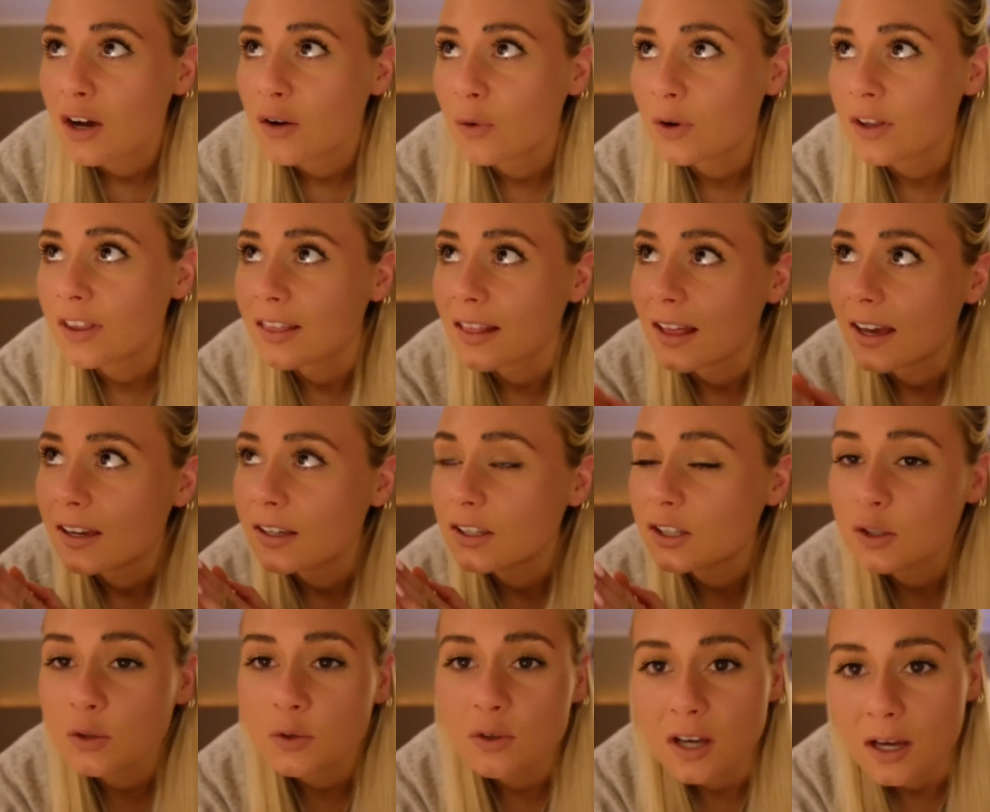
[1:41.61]
with like
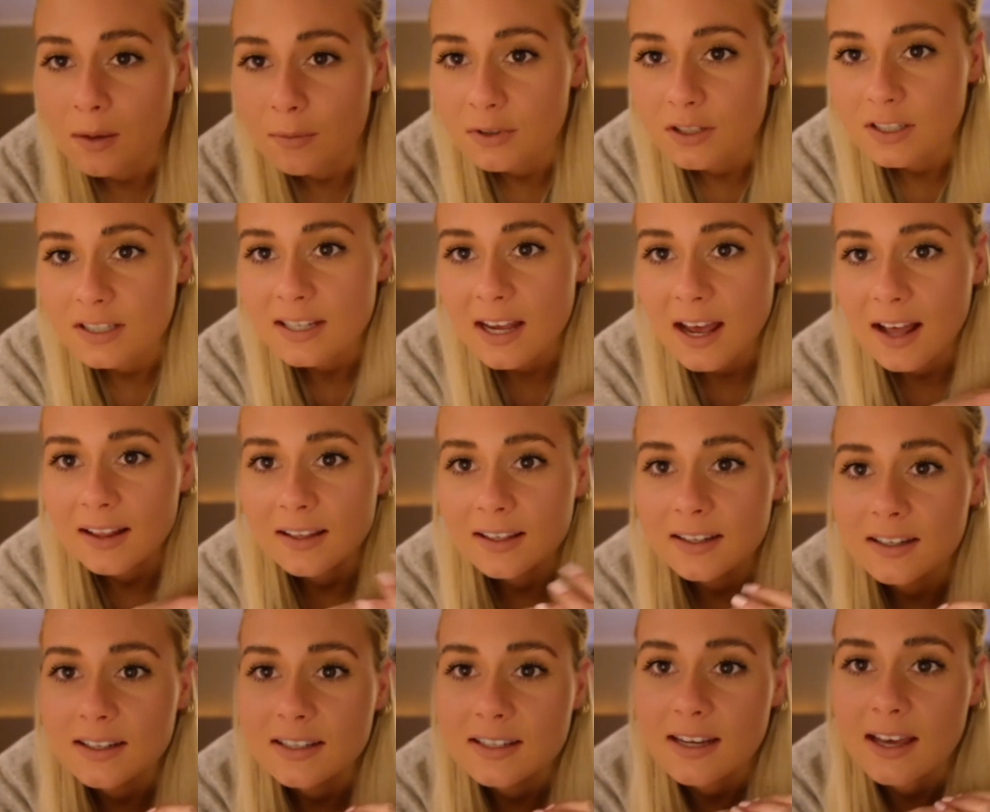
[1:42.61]
cucumber
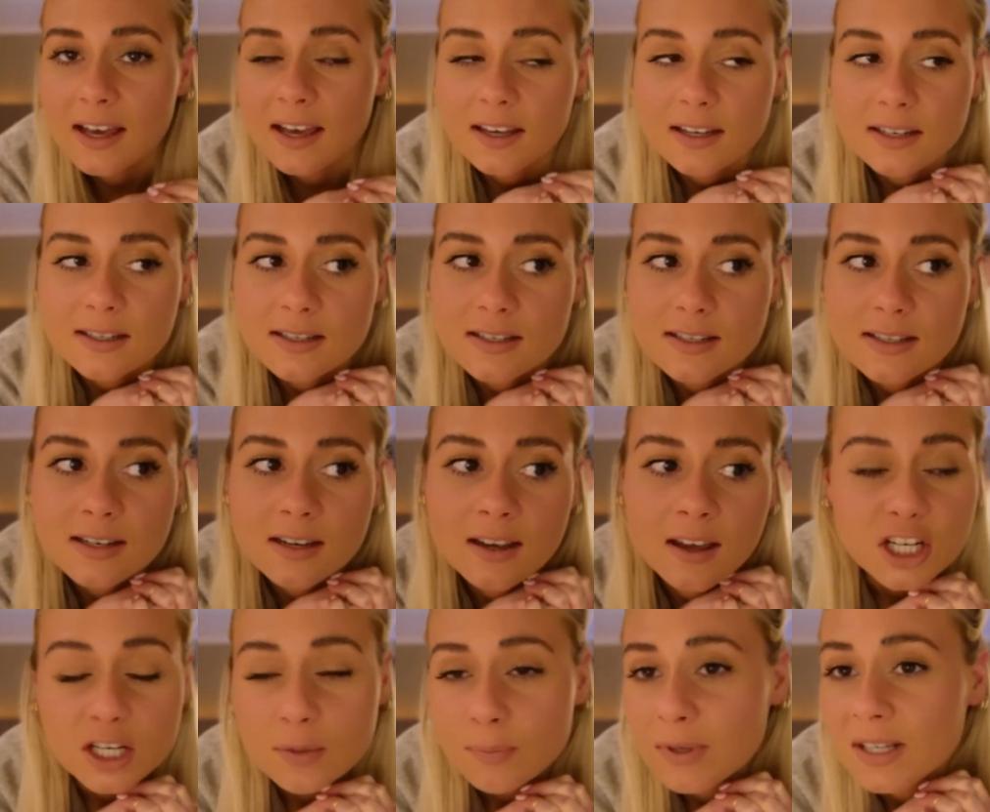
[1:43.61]
salad and
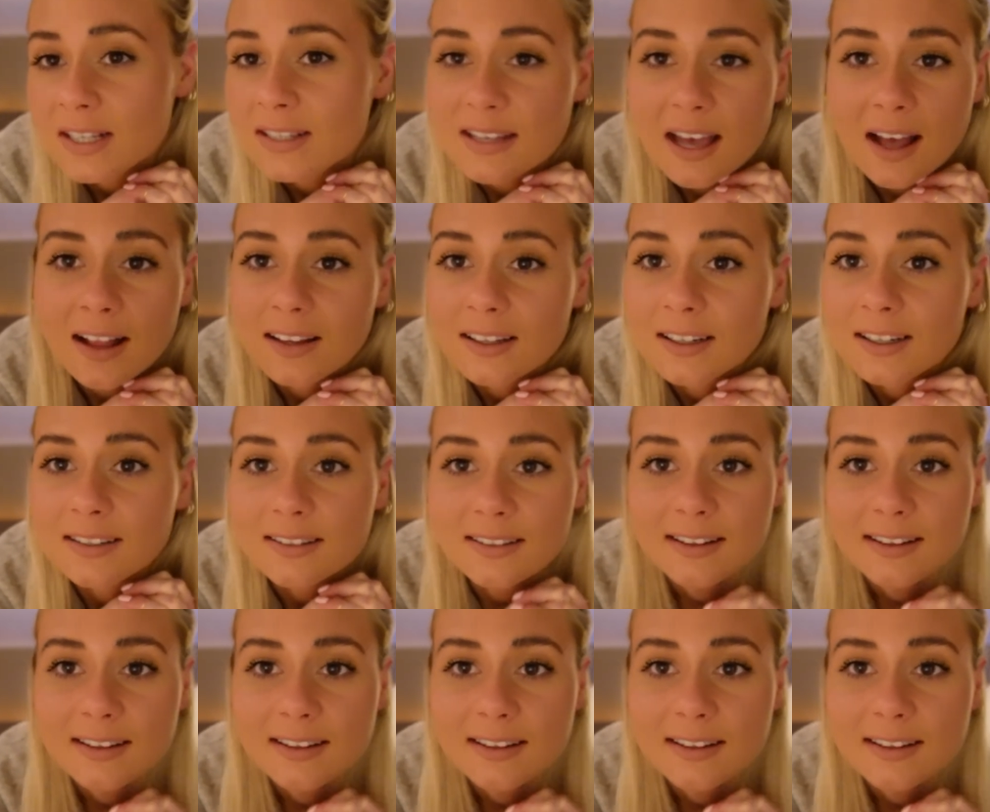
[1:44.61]
chickpea salad.